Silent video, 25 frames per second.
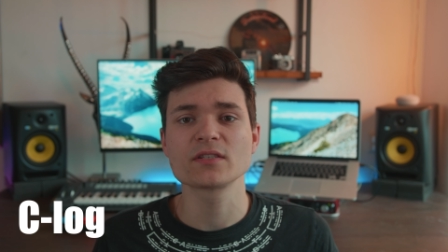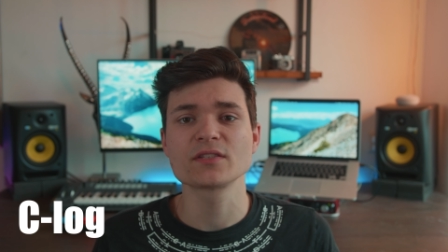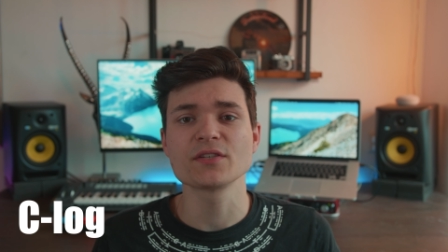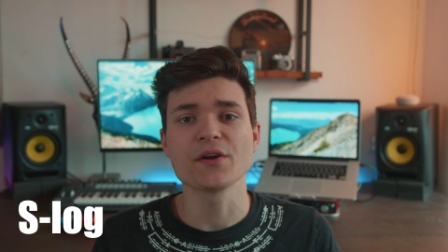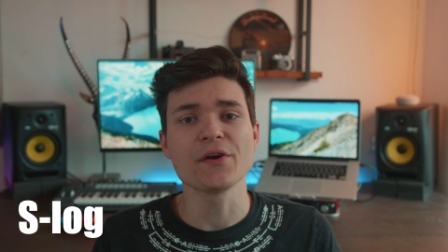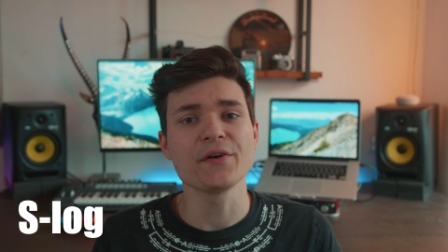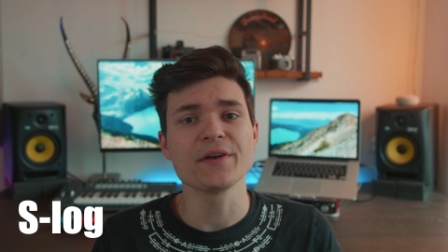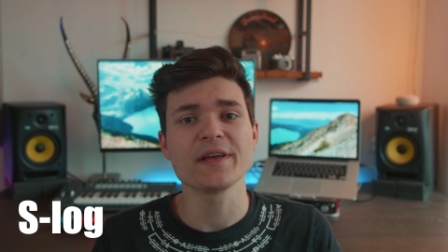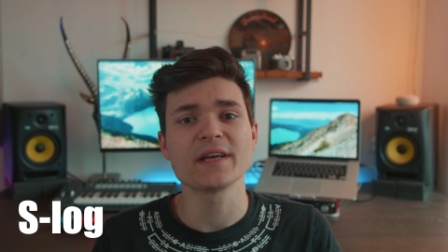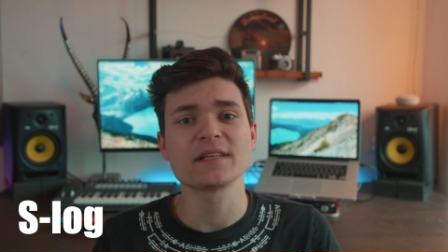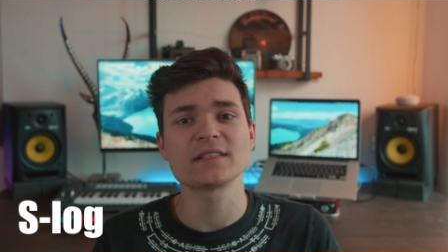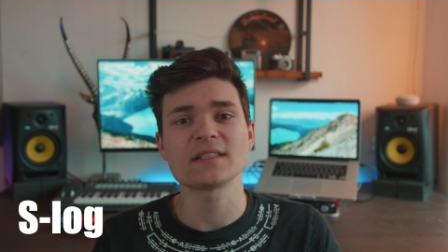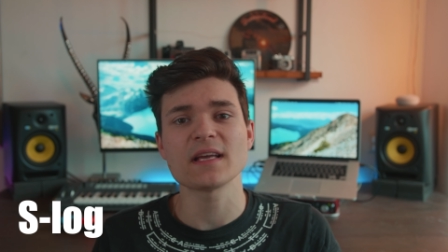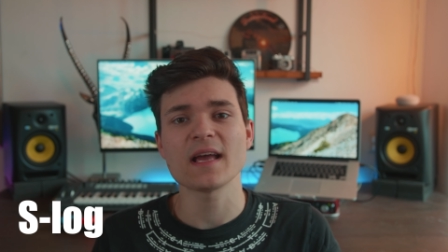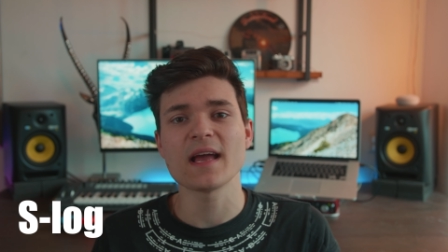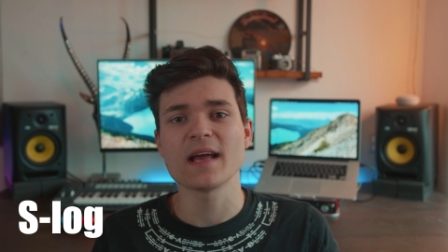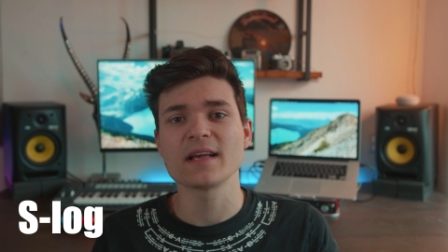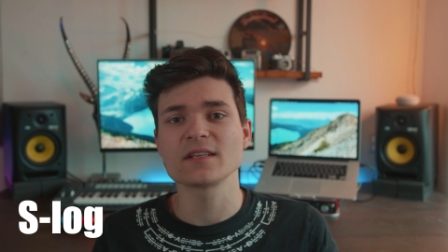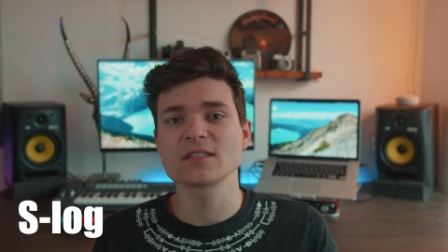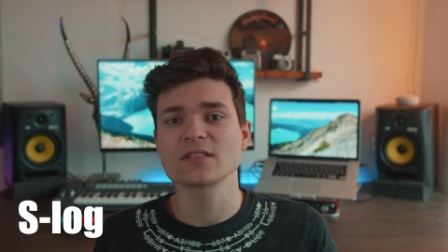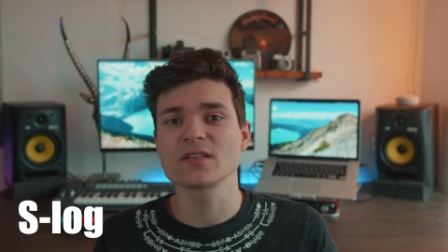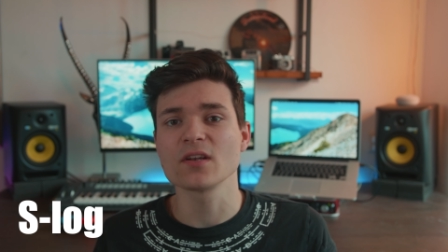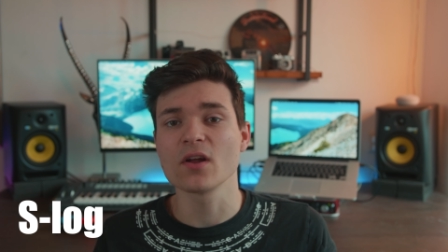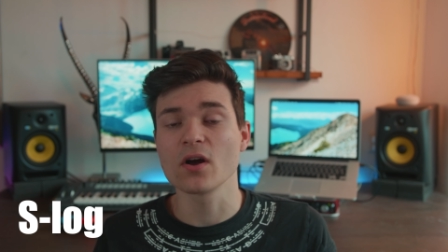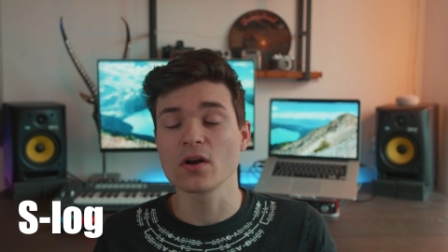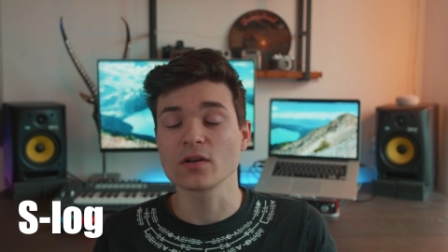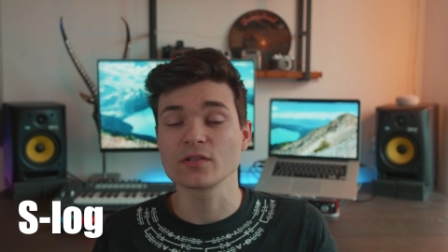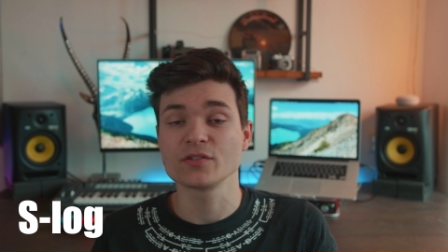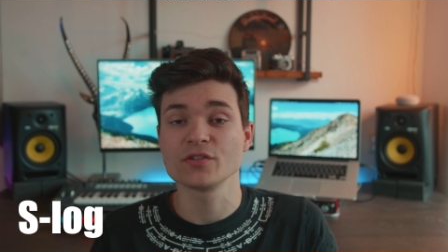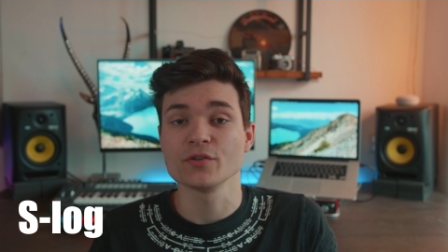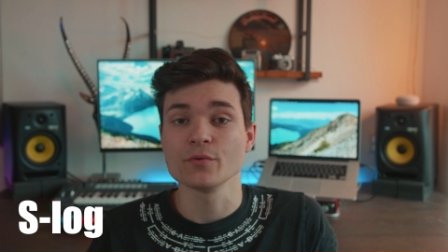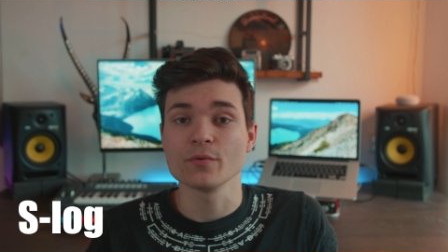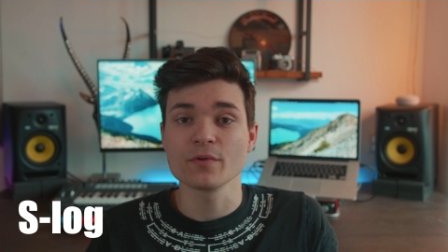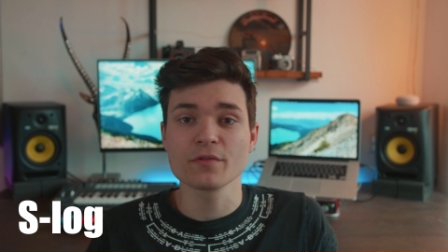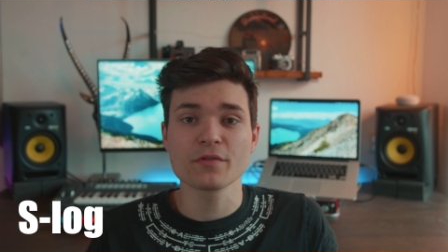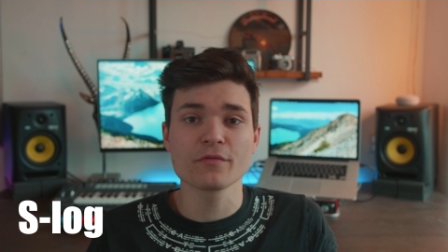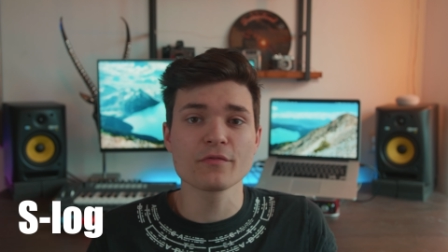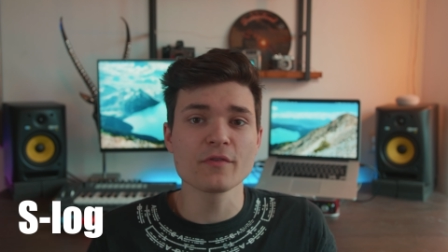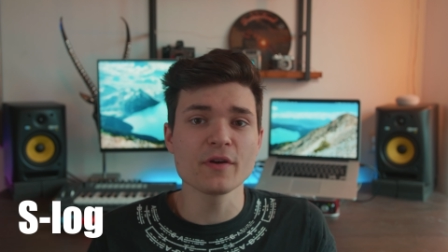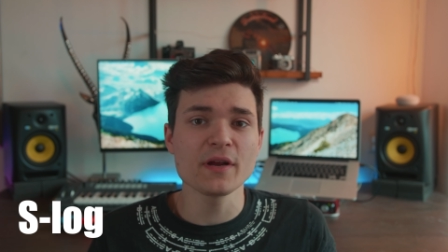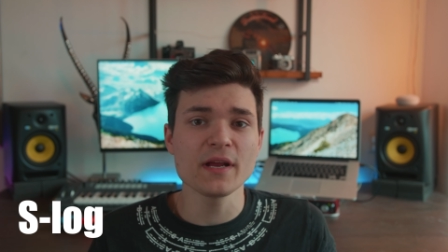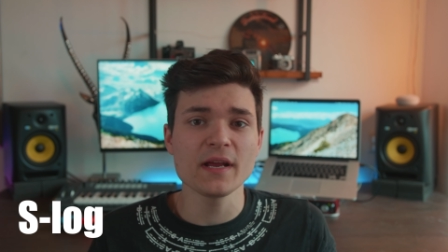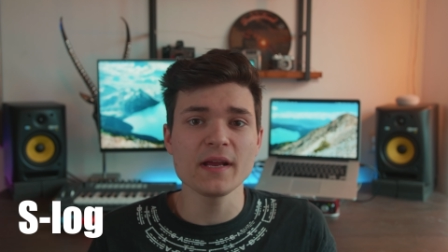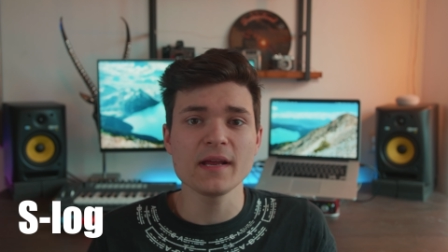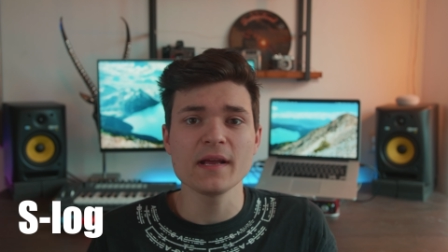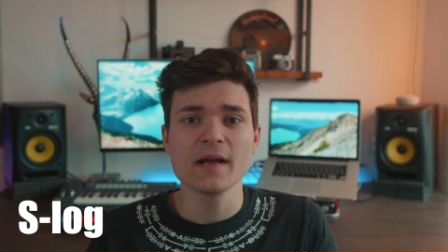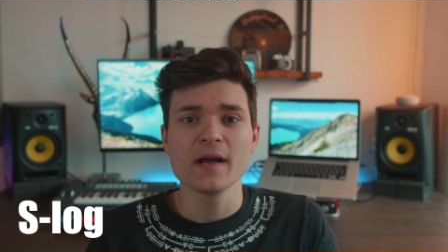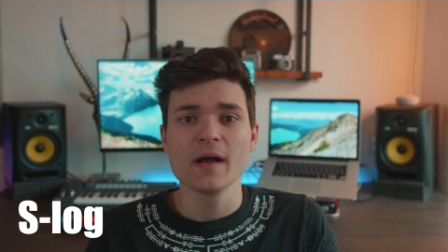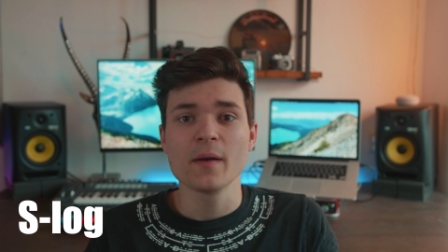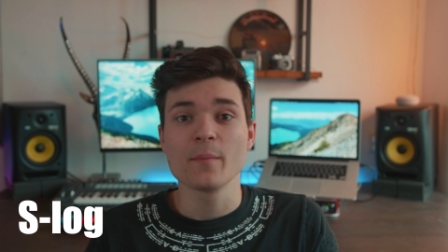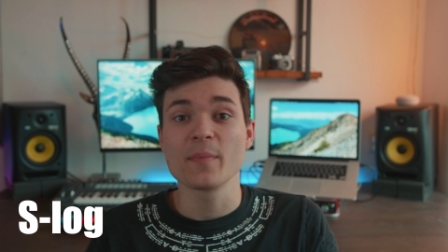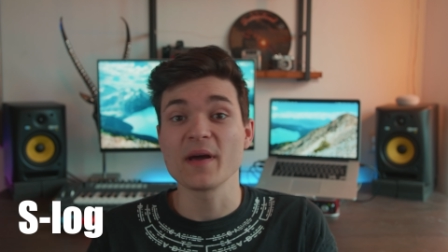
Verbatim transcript: Sony has S-LOG2 and 3,